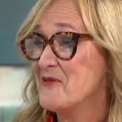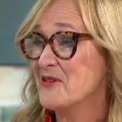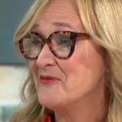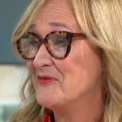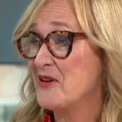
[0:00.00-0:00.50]

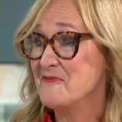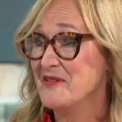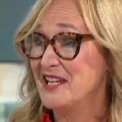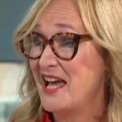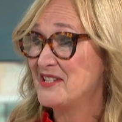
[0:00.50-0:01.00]
one wrote
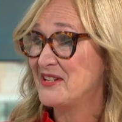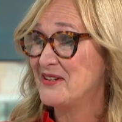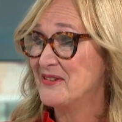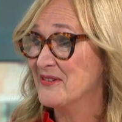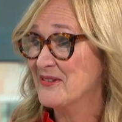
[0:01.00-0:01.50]
me a
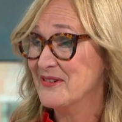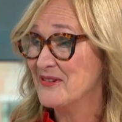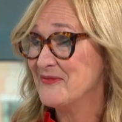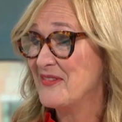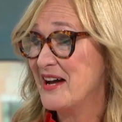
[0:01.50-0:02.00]
letter
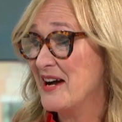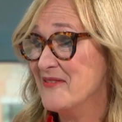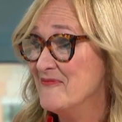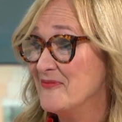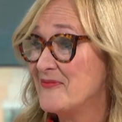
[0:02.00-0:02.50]
or.
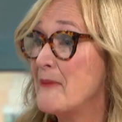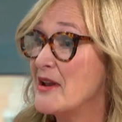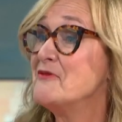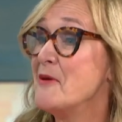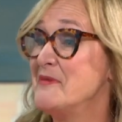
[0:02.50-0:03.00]
Um, I
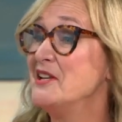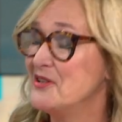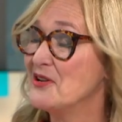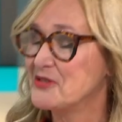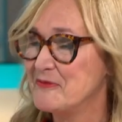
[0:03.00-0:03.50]
mean, a
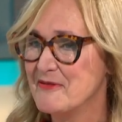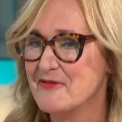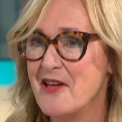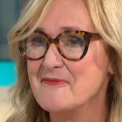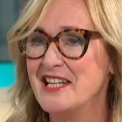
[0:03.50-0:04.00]
lot of people
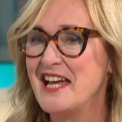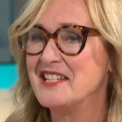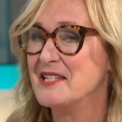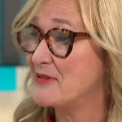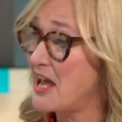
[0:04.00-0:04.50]
wrote me
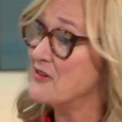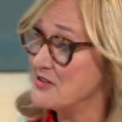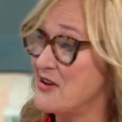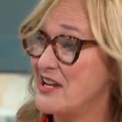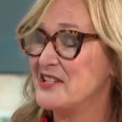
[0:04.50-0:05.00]
letters, but I got
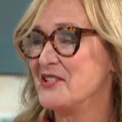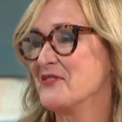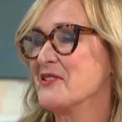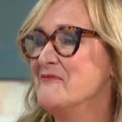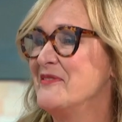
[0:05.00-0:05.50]
no letters
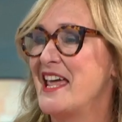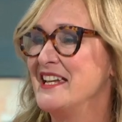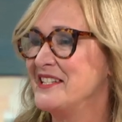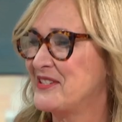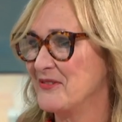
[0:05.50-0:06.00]
of
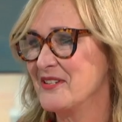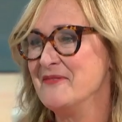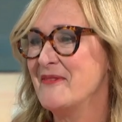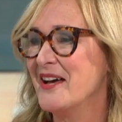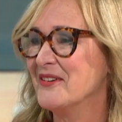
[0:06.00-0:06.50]
complaints or
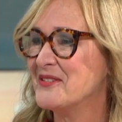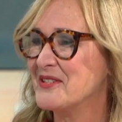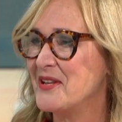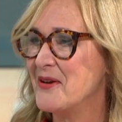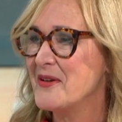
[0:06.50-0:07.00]
emails.
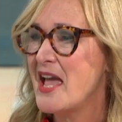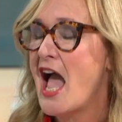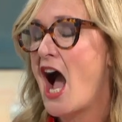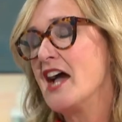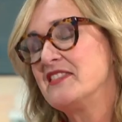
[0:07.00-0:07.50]
So mm.
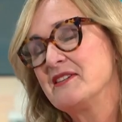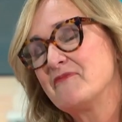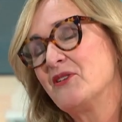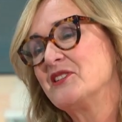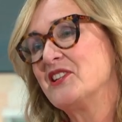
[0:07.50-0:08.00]
I think
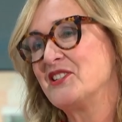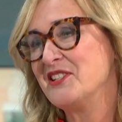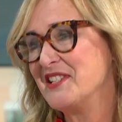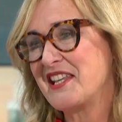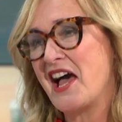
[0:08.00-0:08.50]

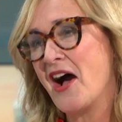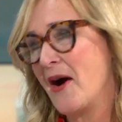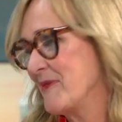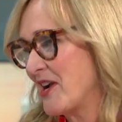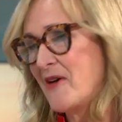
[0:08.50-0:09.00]
politicians
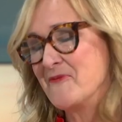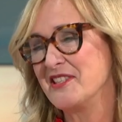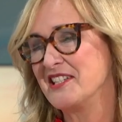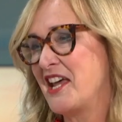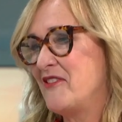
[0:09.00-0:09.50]
um, come
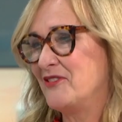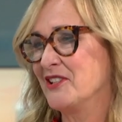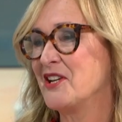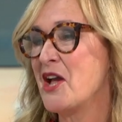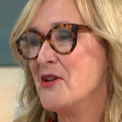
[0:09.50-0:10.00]
with a
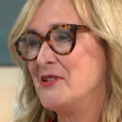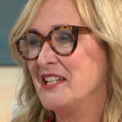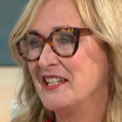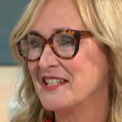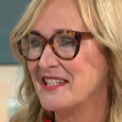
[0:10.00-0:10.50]
Teflon
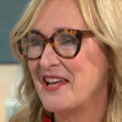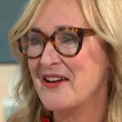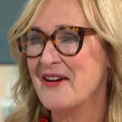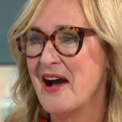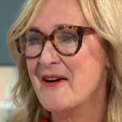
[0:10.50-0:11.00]
coating.
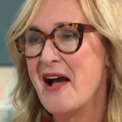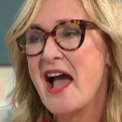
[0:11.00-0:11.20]
So uh,